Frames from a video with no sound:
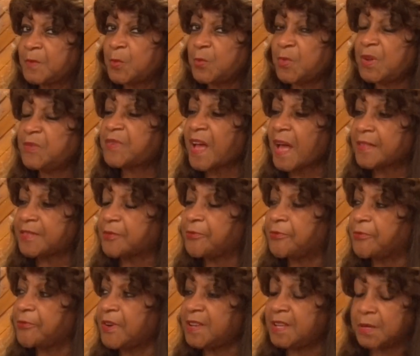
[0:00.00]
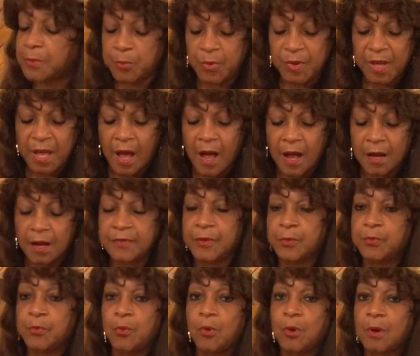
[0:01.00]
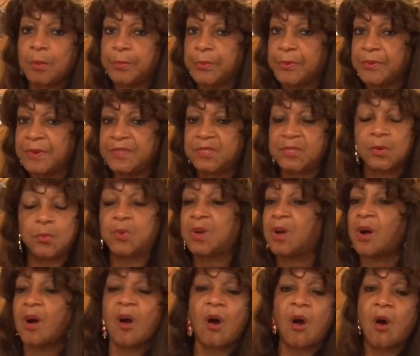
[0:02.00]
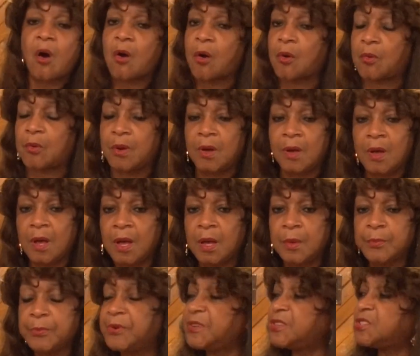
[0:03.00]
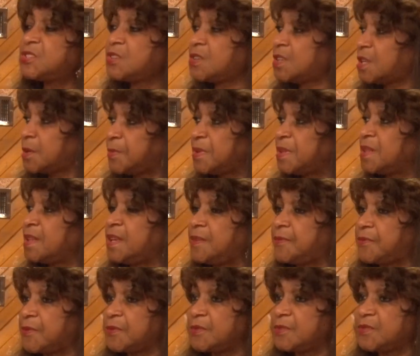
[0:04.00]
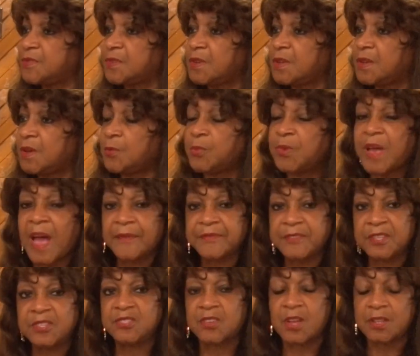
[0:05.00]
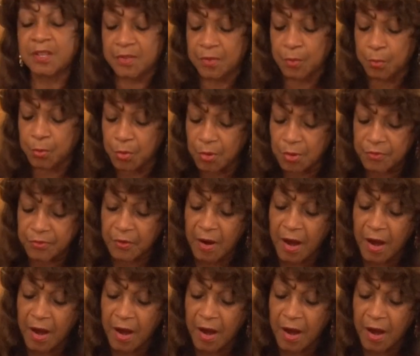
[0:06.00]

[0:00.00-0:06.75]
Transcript: We've got the freedom. We are of the royal priesthood. We're all priesthood of believers. We have to study the word for